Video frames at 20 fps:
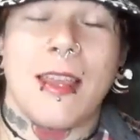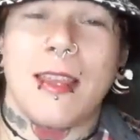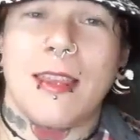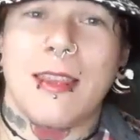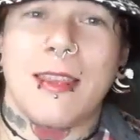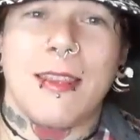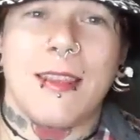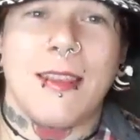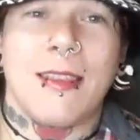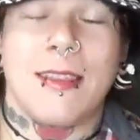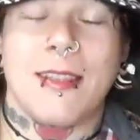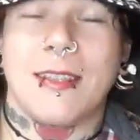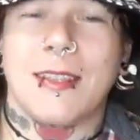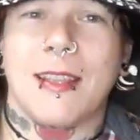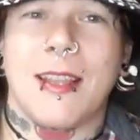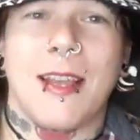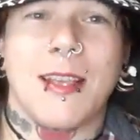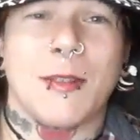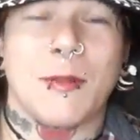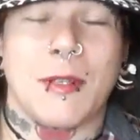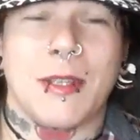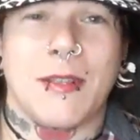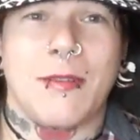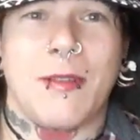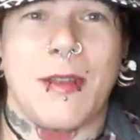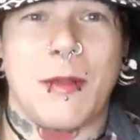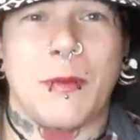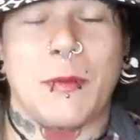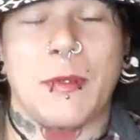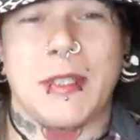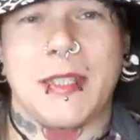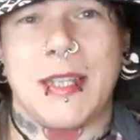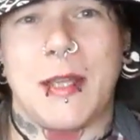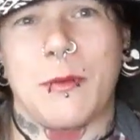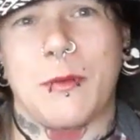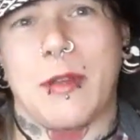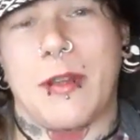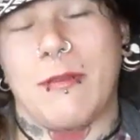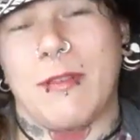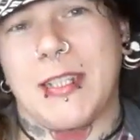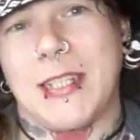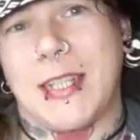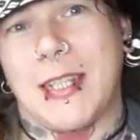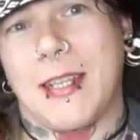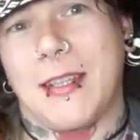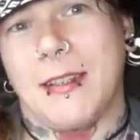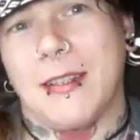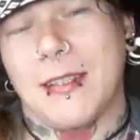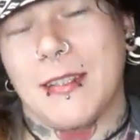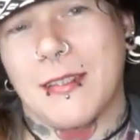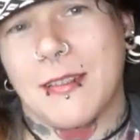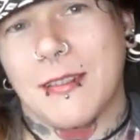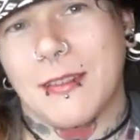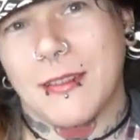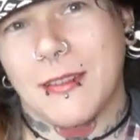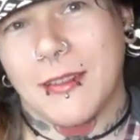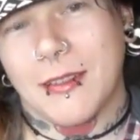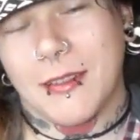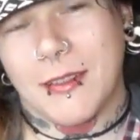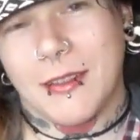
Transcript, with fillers: And this last one I found was downright ridiculous.